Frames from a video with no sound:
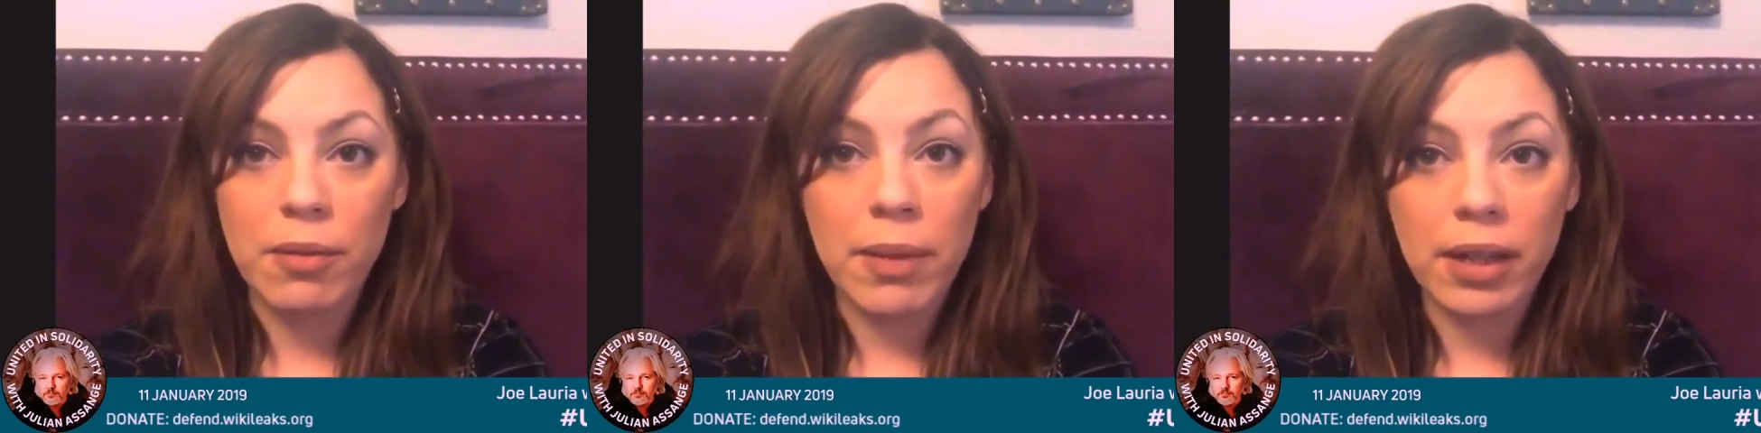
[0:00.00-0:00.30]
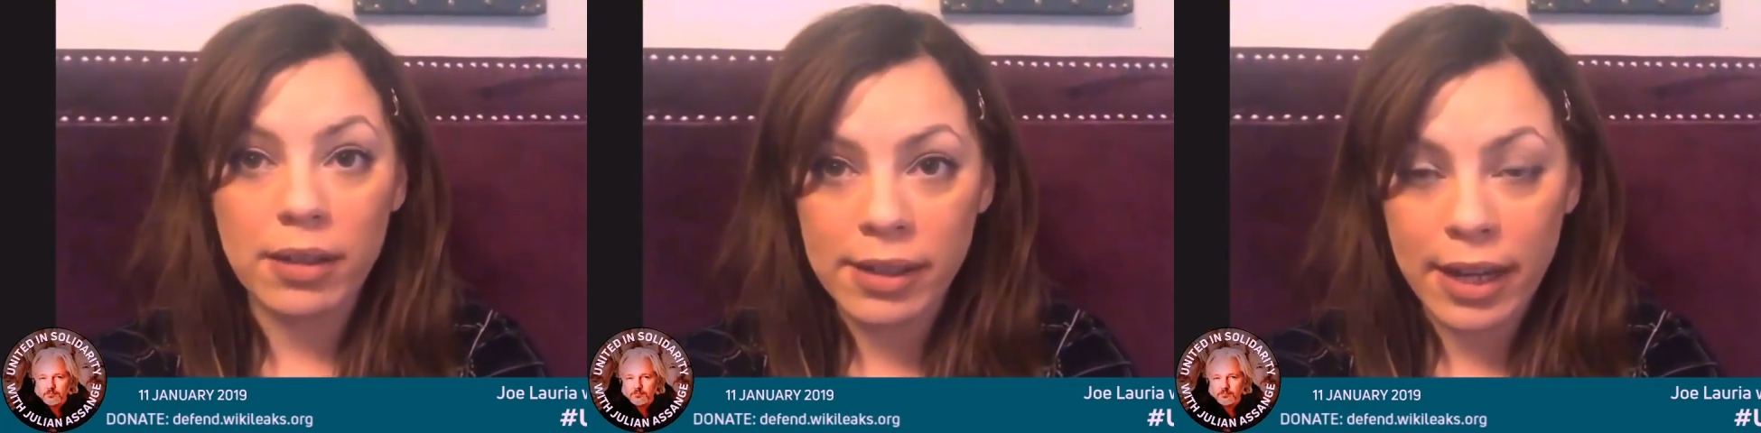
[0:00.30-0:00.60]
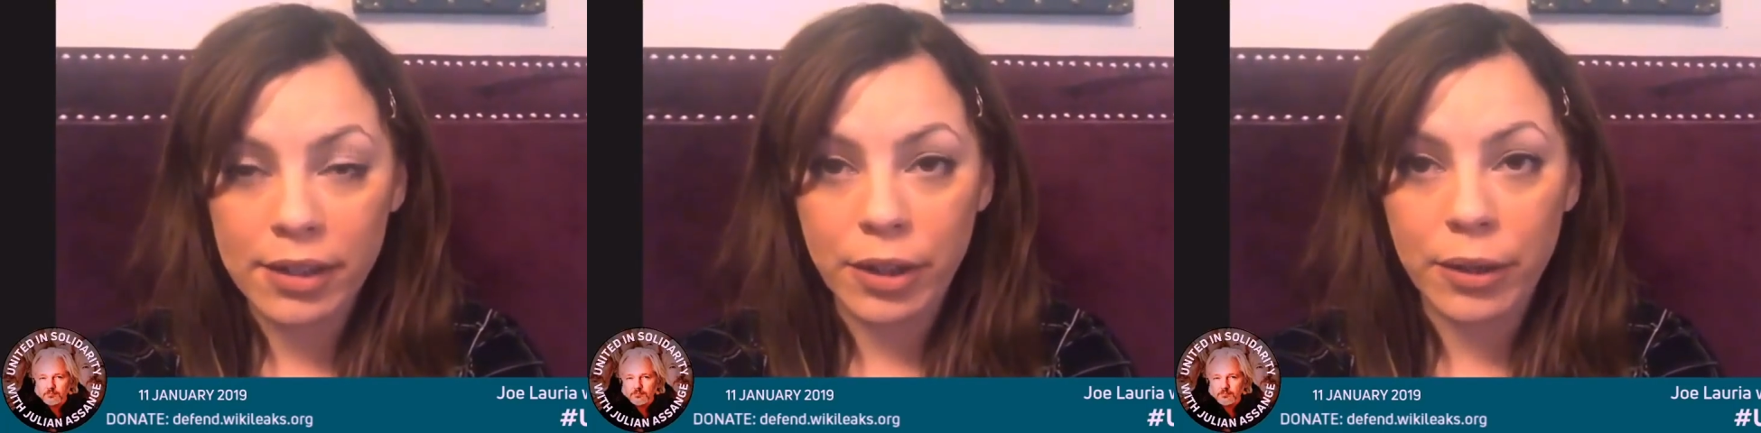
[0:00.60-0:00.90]
Speaker 1: a metal
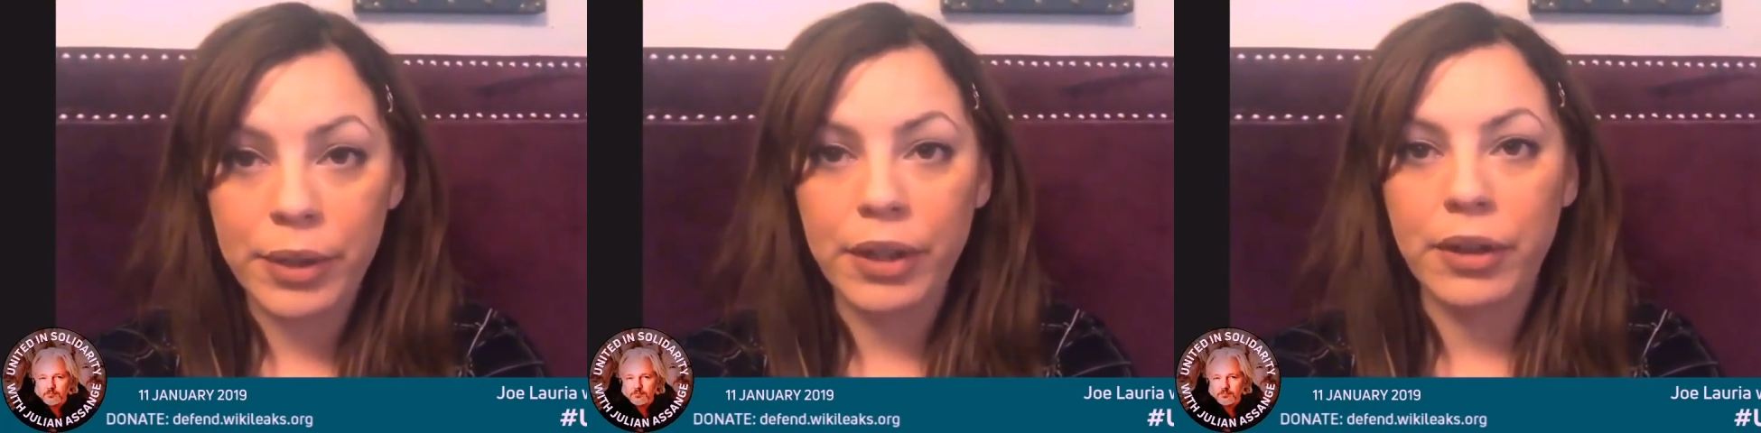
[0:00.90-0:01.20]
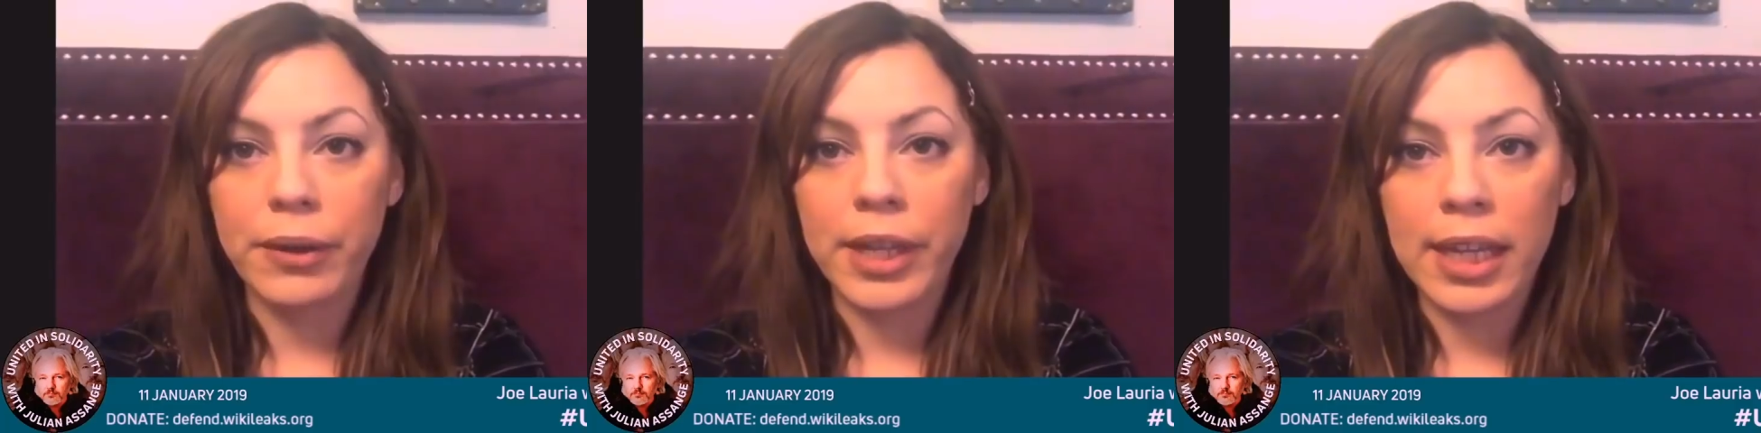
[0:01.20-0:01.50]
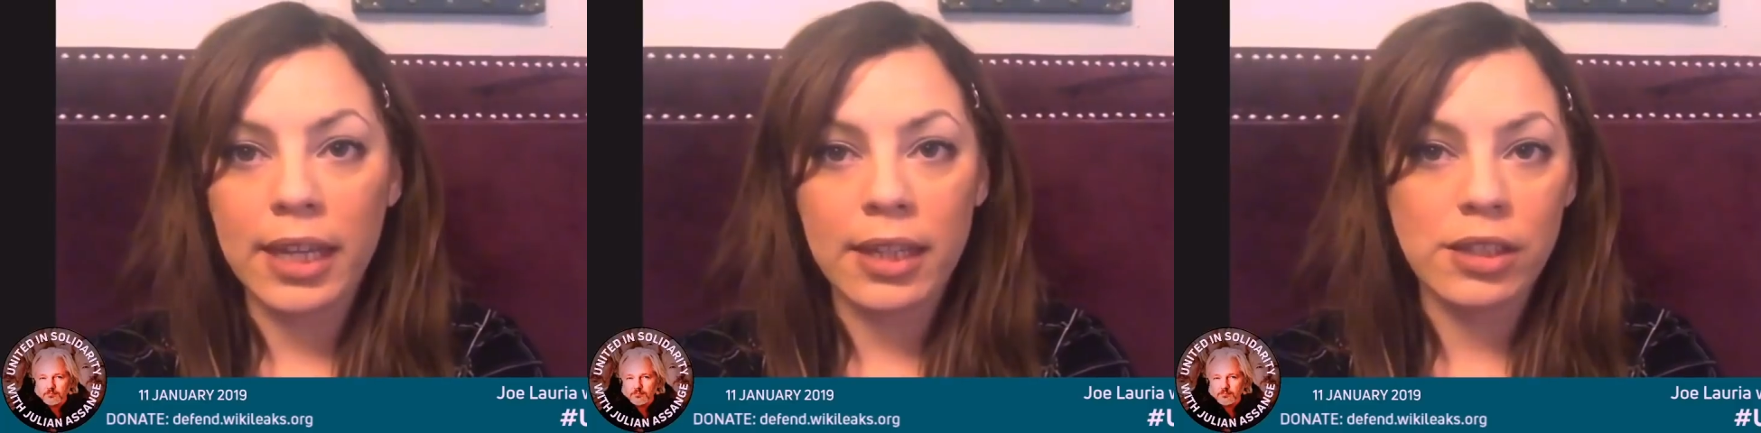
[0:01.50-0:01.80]
detector when you go in
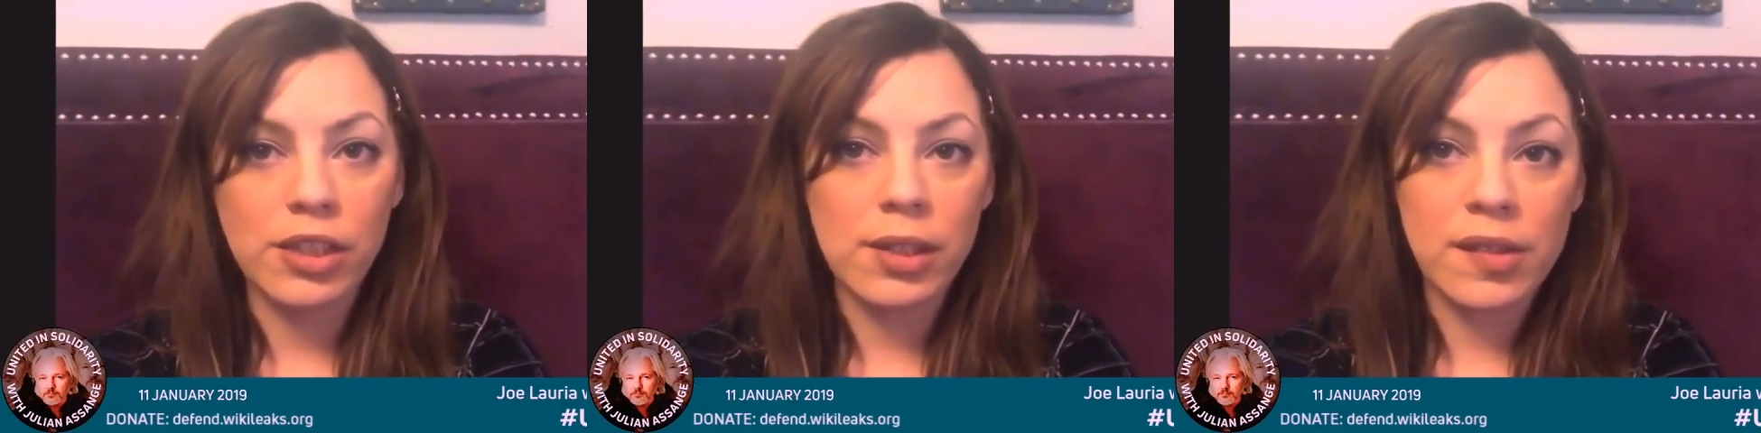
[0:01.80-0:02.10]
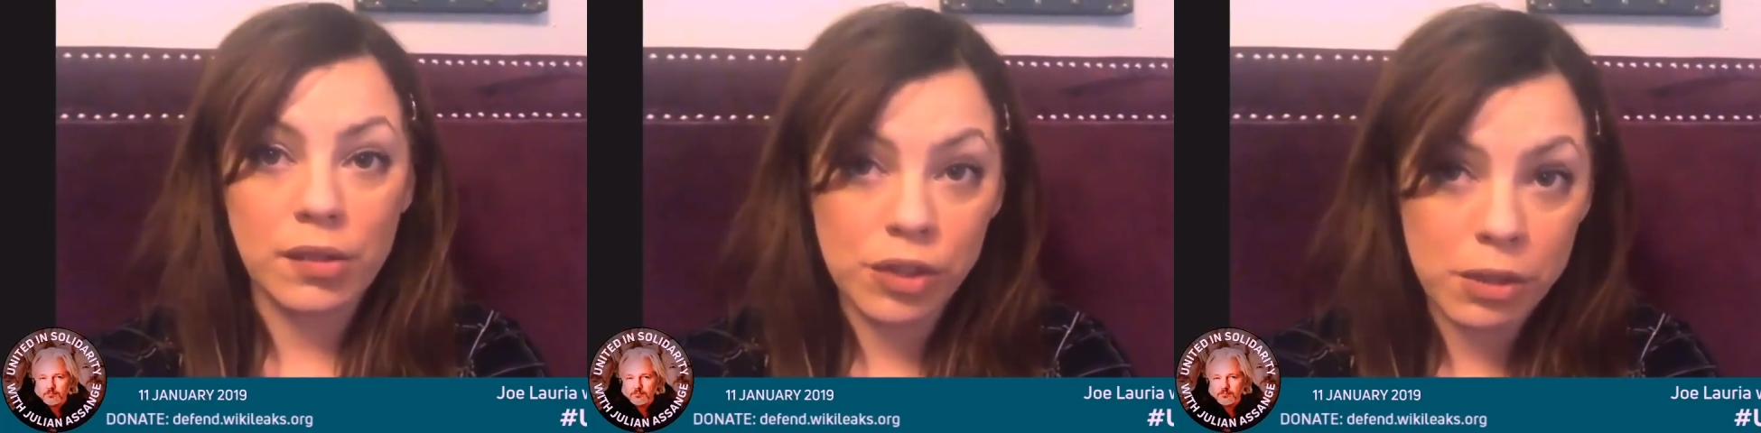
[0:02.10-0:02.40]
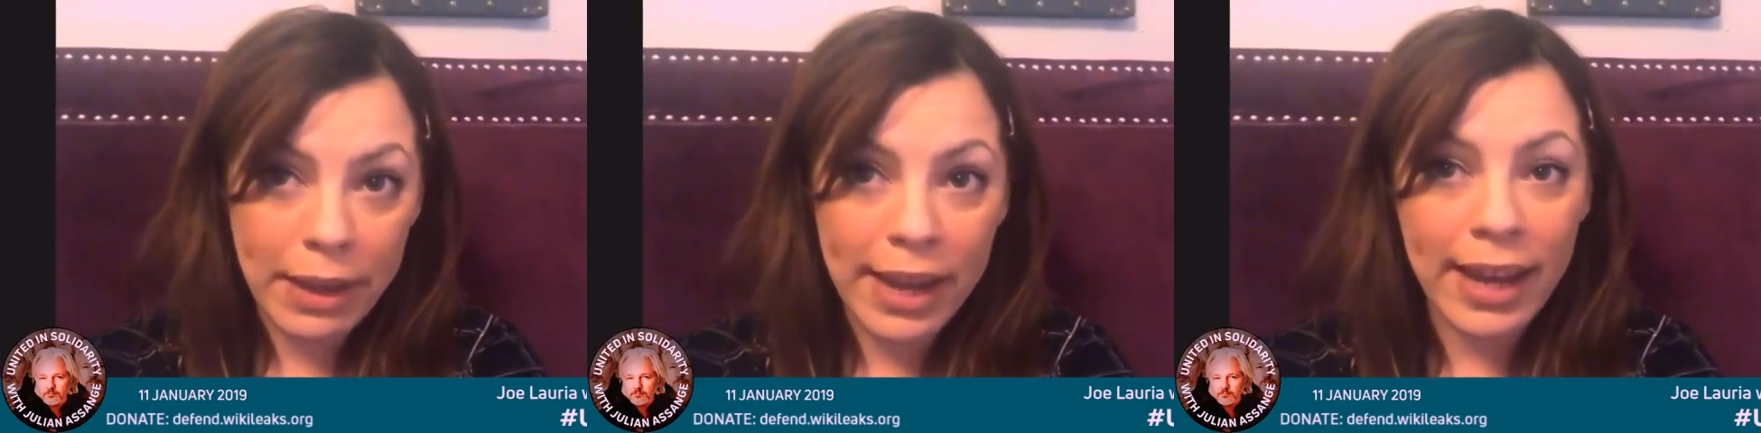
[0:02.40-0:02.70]
and search your
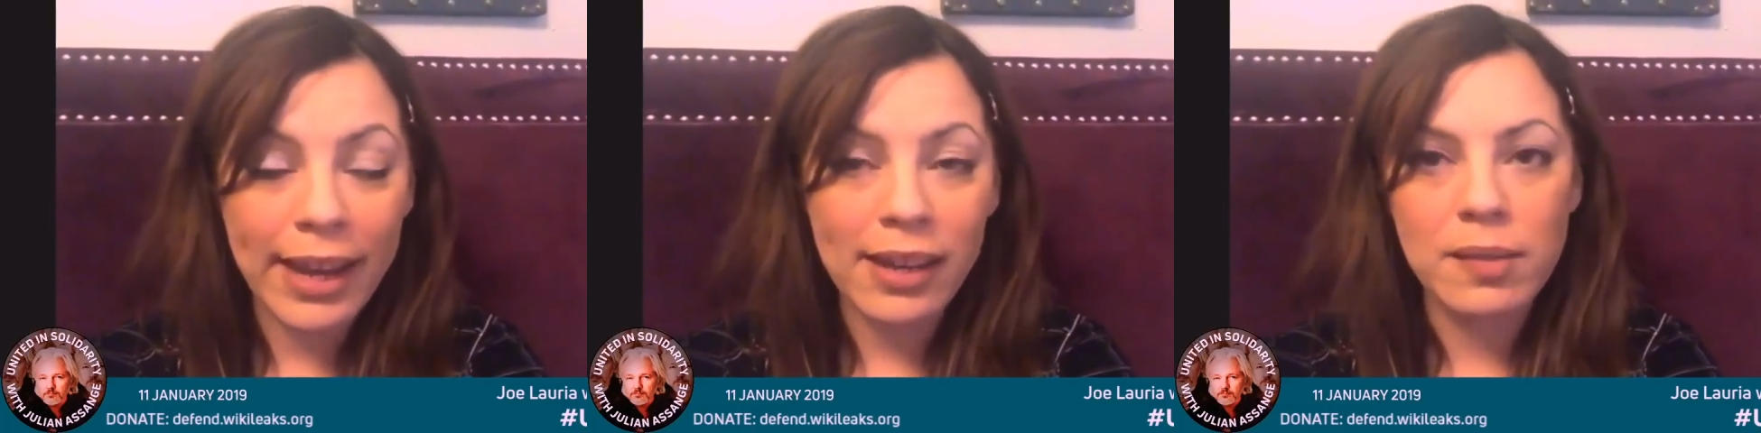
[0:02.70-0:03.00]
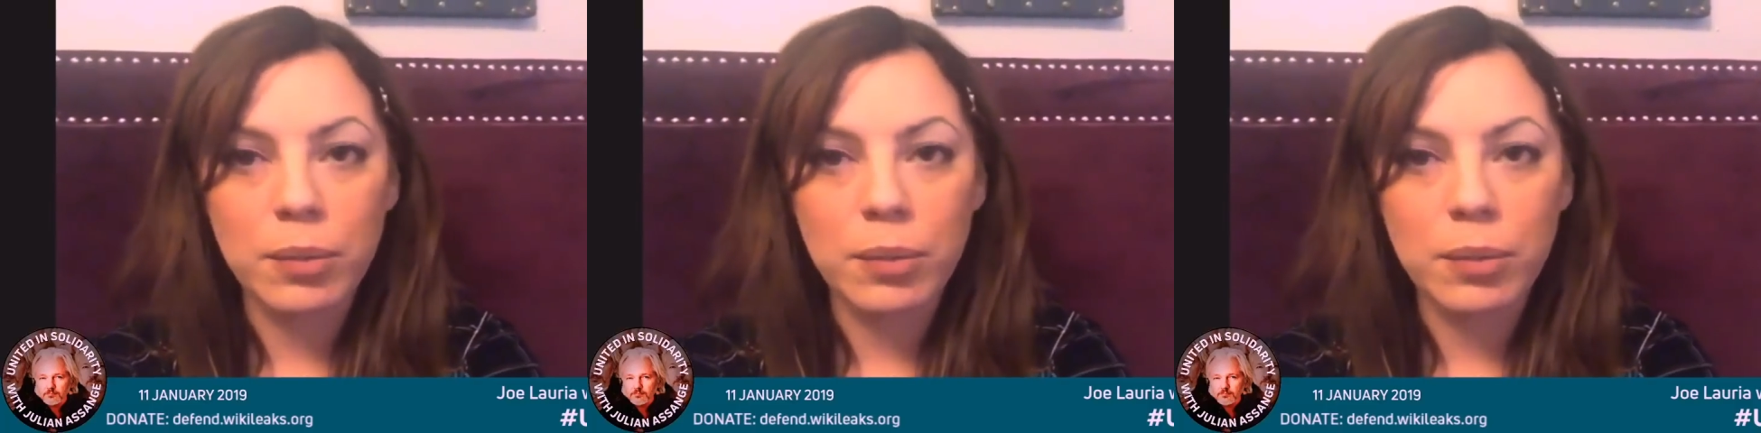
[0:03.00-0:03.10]
bags,